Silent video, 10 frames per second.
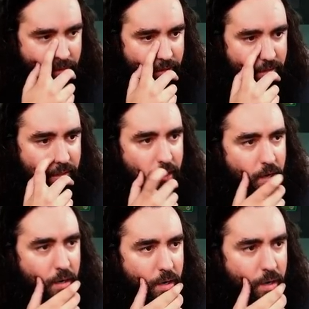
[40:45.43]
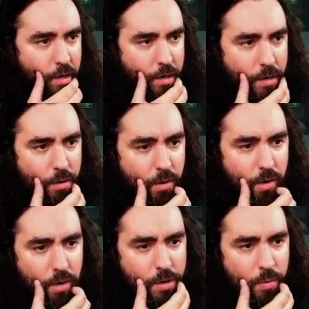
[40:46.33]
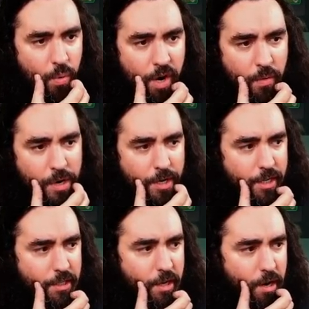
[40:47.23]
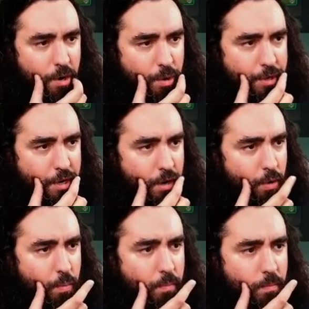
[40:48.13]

So, where will this go, though?